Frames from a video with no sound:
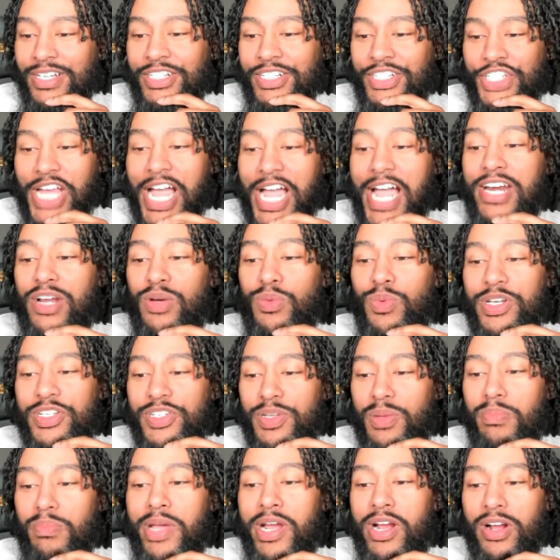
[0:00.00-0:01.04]
China was
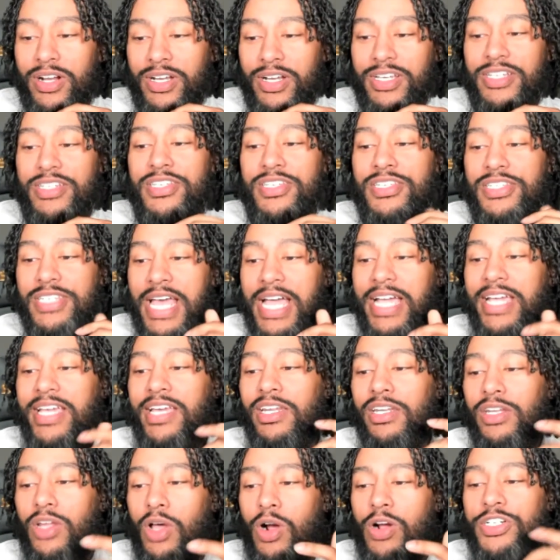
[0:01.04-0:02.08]
America's
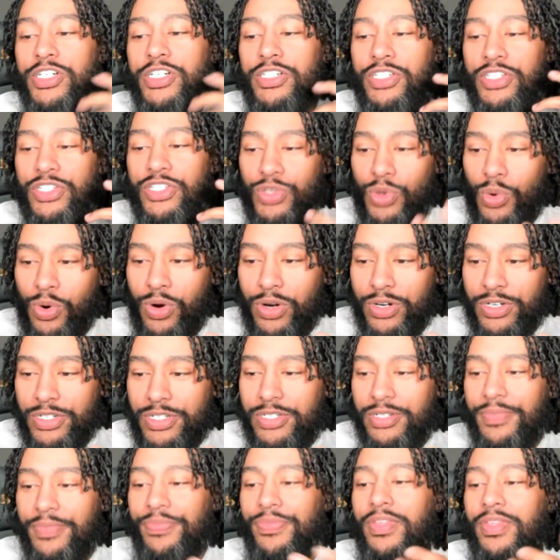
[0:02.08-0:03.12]
second largest
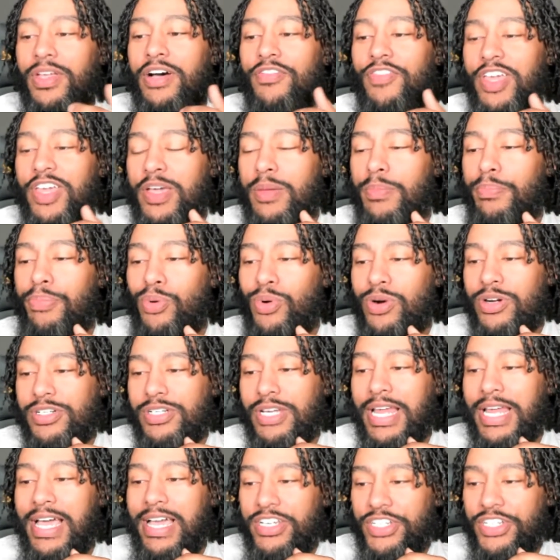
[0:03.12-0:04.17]
source of
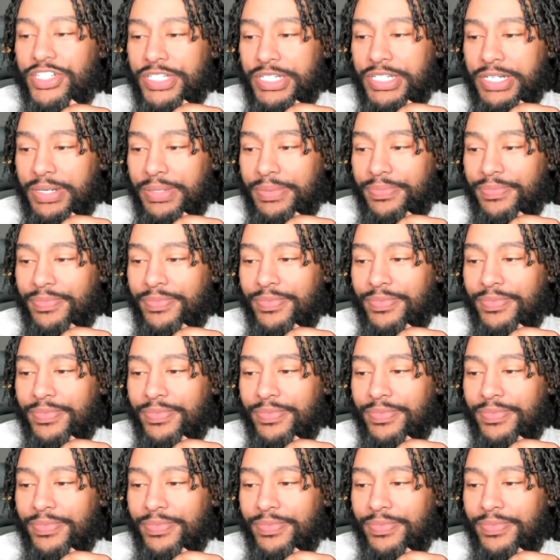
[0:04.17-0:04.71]
imports last year,